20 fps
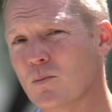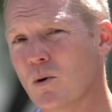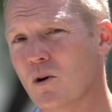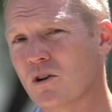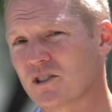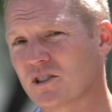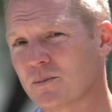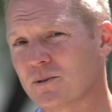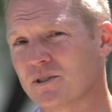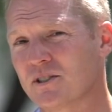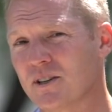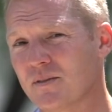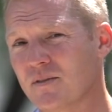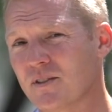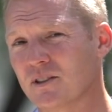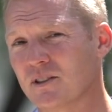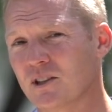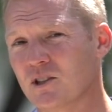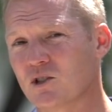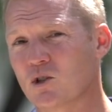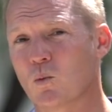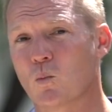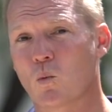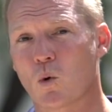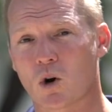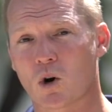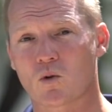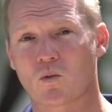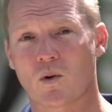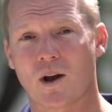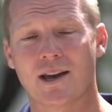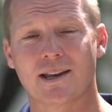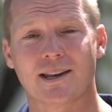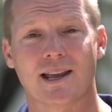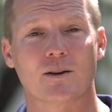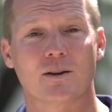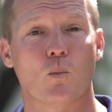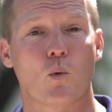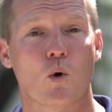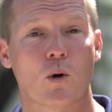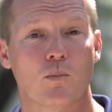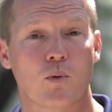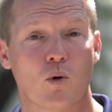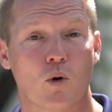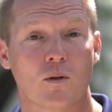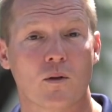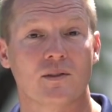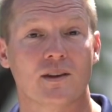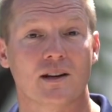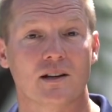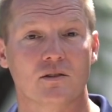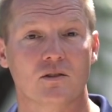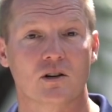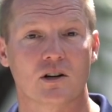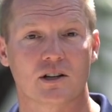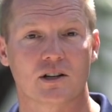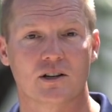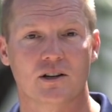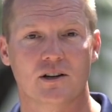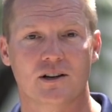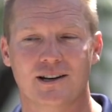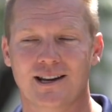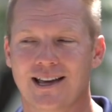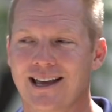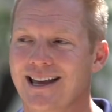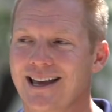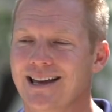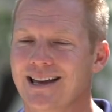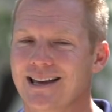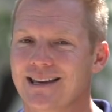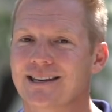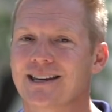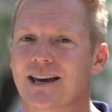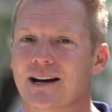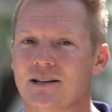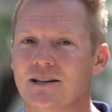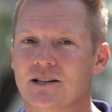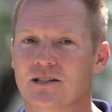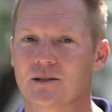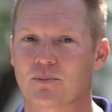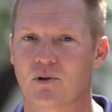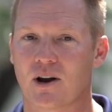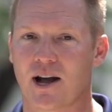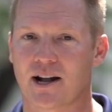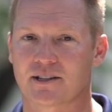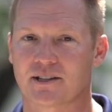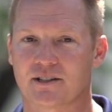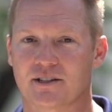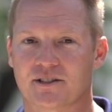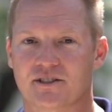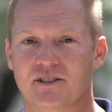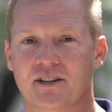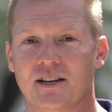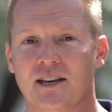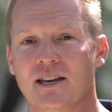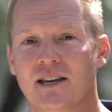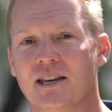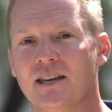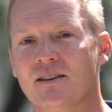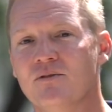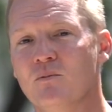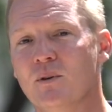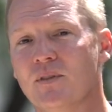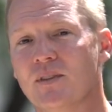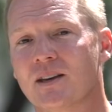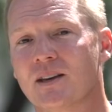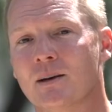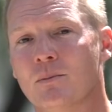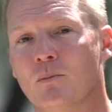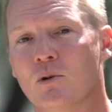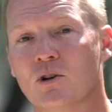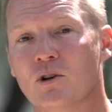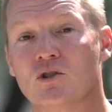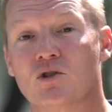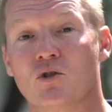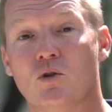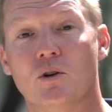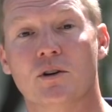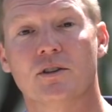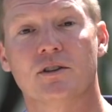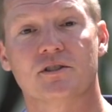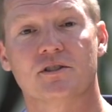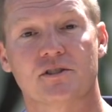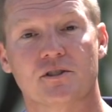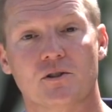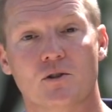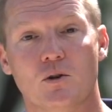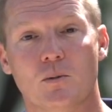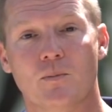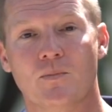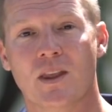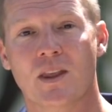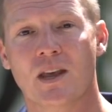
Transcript: mode specifically to work right and more importantly to look good, you're going to need to practice. Even with the gimbal controlling the zoom,